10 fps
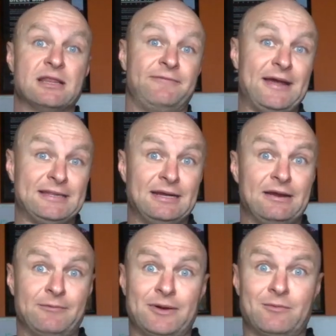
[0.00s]
The fact that
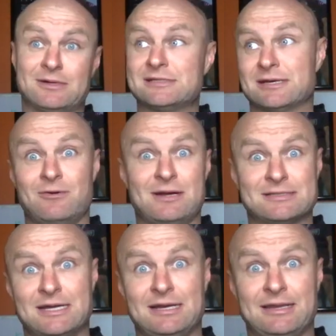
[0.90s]
everybody wants to go
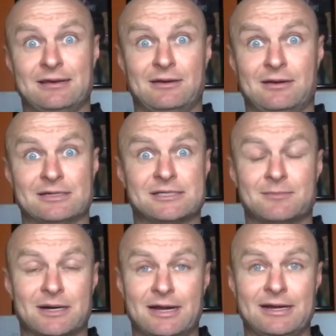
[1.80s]
outside on a
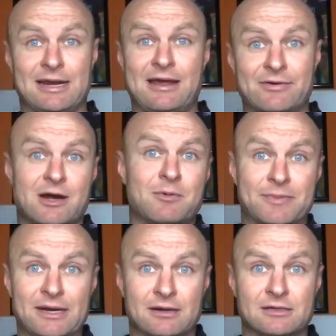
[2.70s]
summer night and have a couple
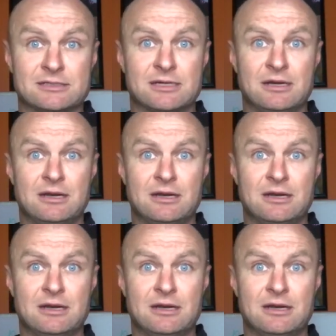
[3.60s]
beers.